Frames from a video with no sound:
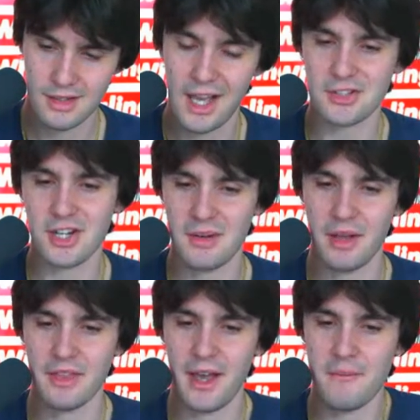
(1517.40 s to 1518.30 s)
Yeah, sorry
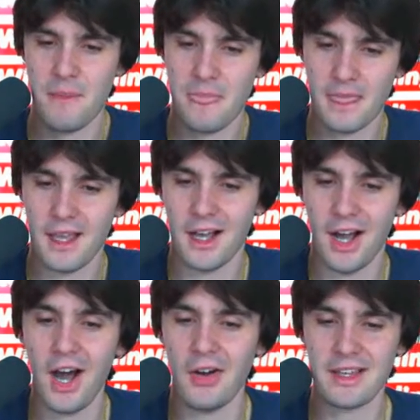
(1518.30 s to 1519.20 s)
about that.
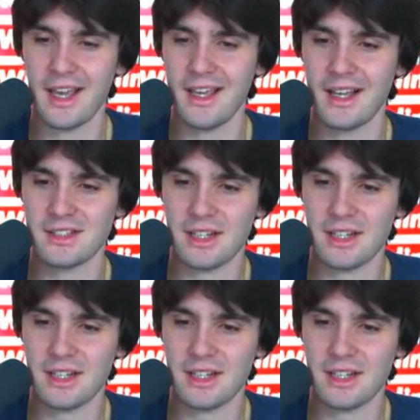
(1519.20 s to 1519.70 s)
Oh, okay. Yeah. So,